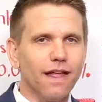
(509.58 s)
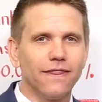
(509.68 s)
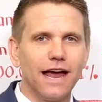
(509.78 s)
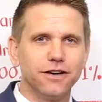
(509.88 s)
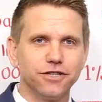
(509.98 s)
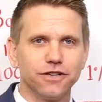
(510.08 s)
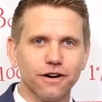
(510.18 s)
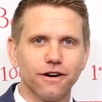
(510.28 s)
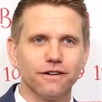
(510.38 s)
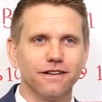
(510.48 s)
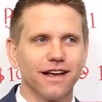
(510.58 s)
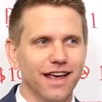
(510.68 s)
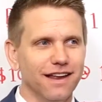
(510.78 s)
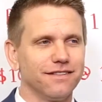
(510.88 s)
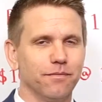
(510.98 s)
that insures
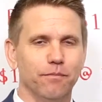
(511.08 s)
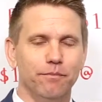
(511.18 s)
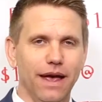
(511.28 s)
against